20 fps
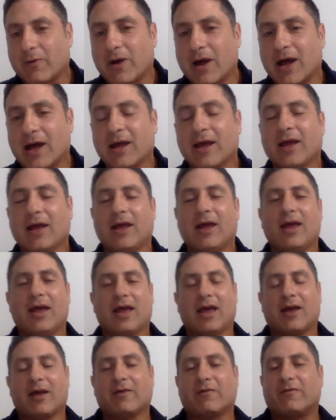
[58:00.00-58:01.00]
way,
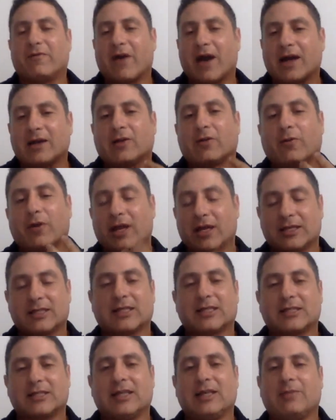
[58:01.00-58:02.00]
and find a way to
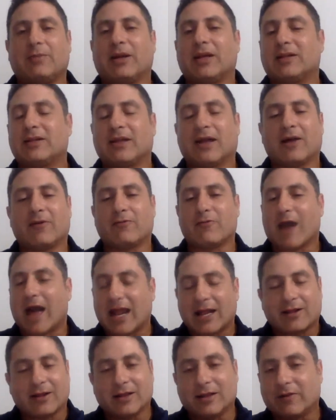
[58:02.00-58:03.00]
succeed, but a
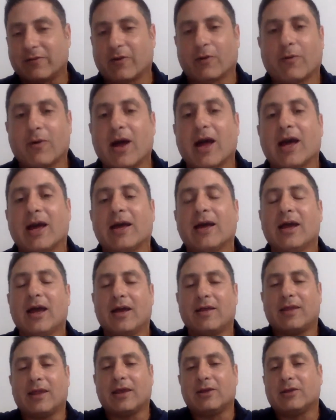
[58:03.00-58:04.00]
radically different way
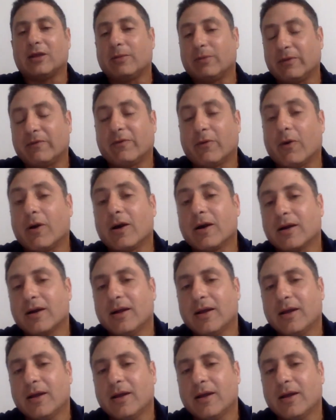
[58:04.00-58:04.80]
than you did before.